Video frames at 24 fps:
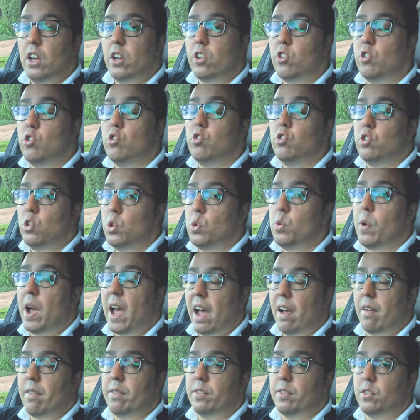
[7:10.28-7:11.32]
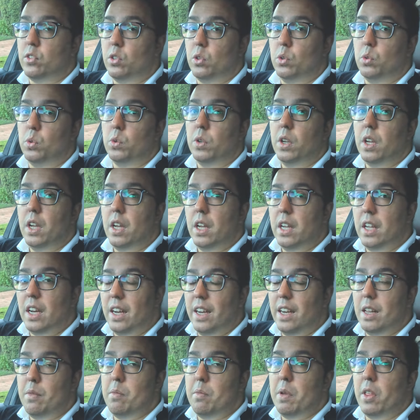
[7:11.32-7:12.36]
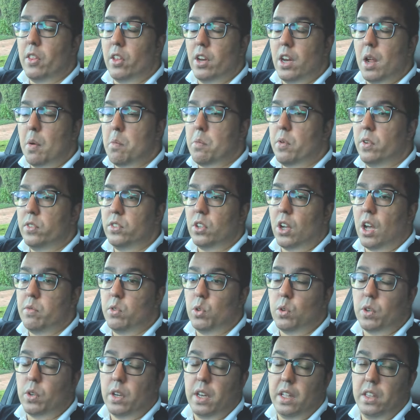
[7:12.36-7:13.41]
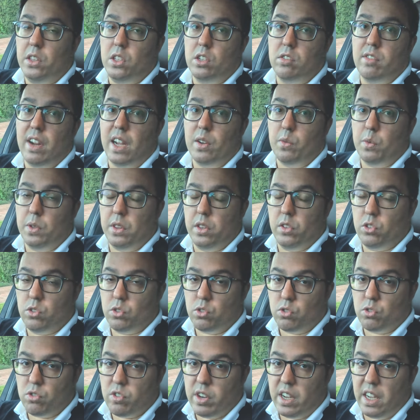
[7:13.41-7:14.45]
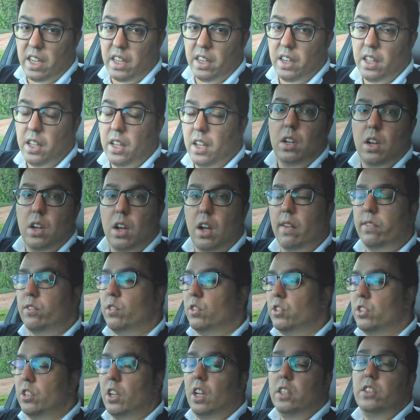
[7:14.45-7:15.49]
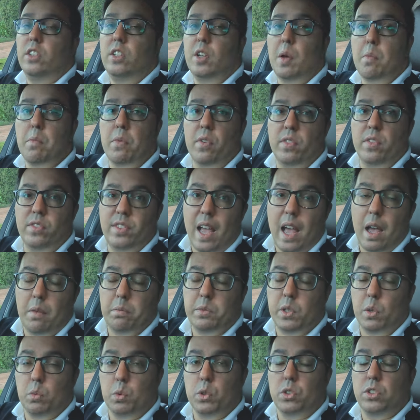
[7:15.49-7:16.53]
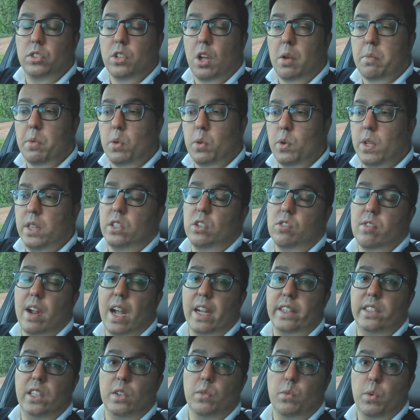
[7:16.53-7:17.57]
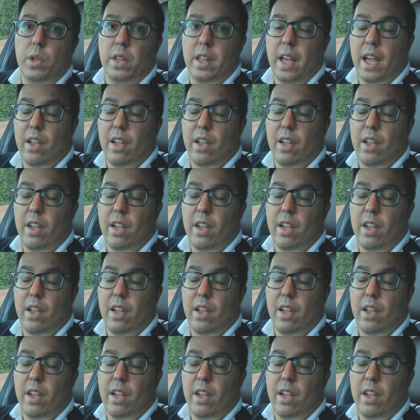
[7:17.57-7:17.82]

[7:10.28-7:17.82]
you do have to limit the number of times you can interact with the screen. After a certain number of taps, it will stop you interacting with